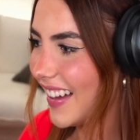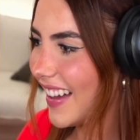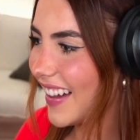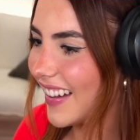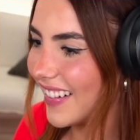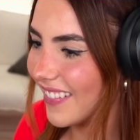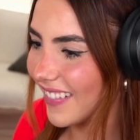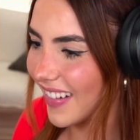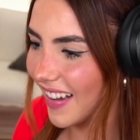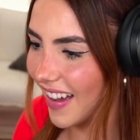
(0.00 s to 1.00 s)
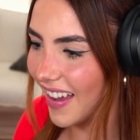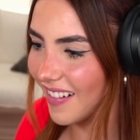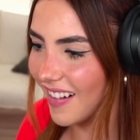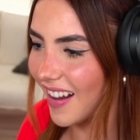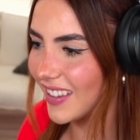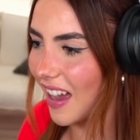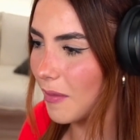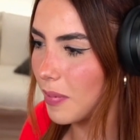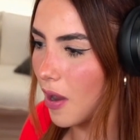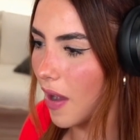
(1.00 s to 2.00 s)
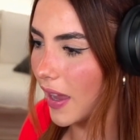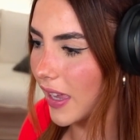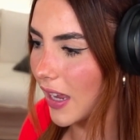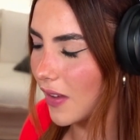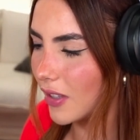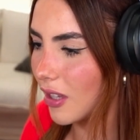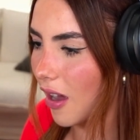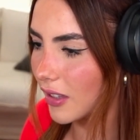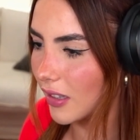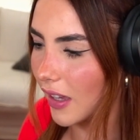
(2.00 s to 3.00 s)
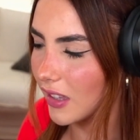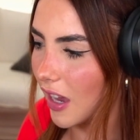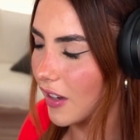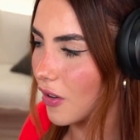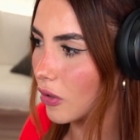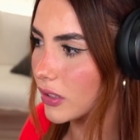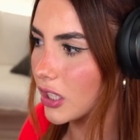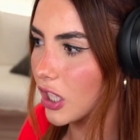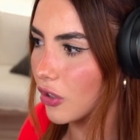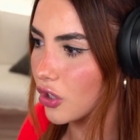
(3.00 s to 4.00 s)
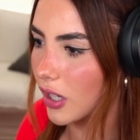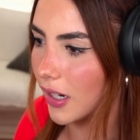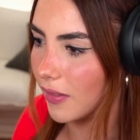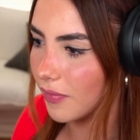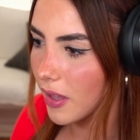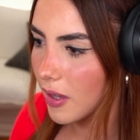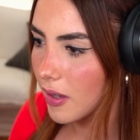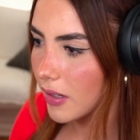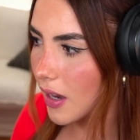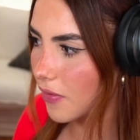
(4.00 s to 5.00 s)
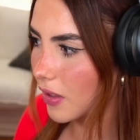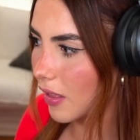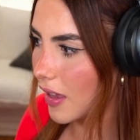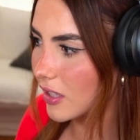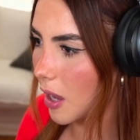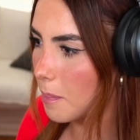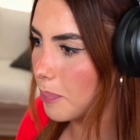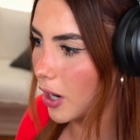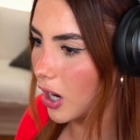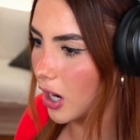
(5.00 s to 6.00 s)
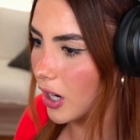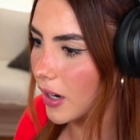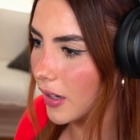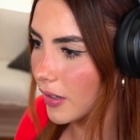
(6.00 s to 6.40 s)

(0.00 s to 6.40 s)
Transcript: Um, I don't know. I bro, I can't even talk to like ten year old children. Nevertheless, a bird.